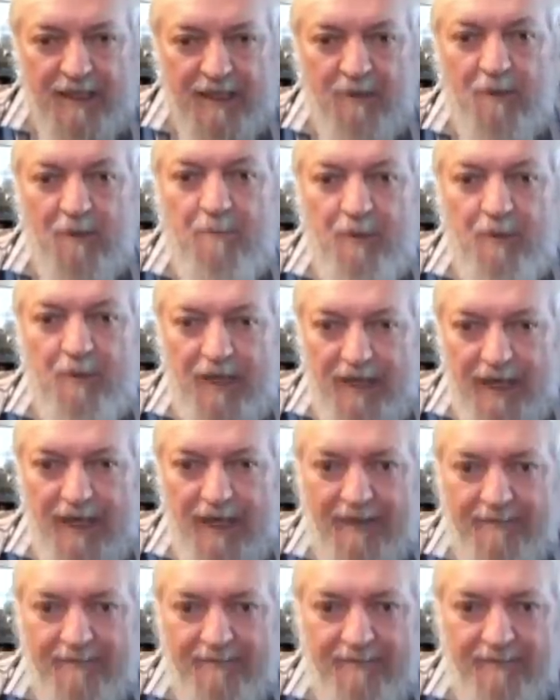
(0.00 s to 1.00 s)
They were pretty
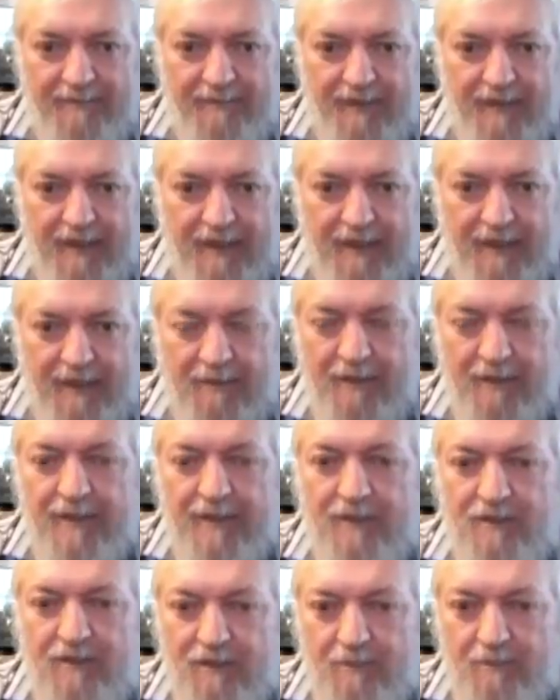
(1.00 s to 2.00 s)
high. They were in
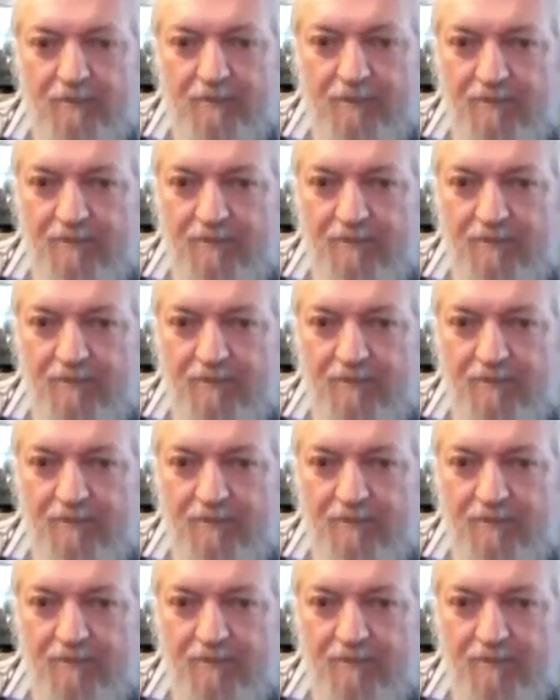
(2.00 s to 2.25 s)
the top